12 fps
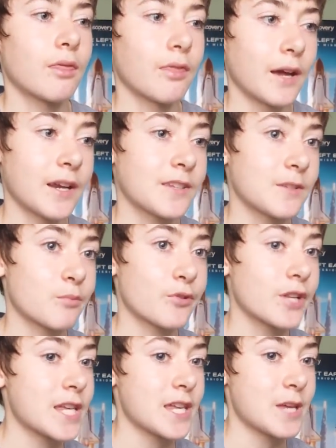That is a
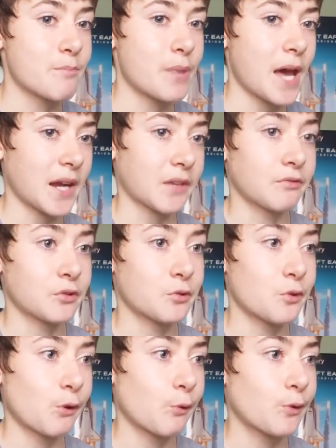pretty
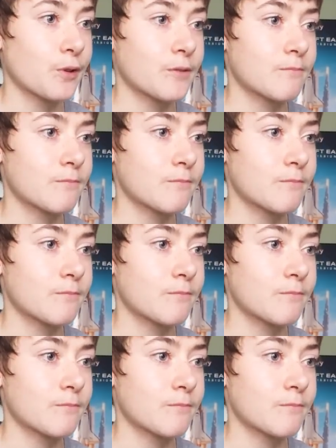impactful quote.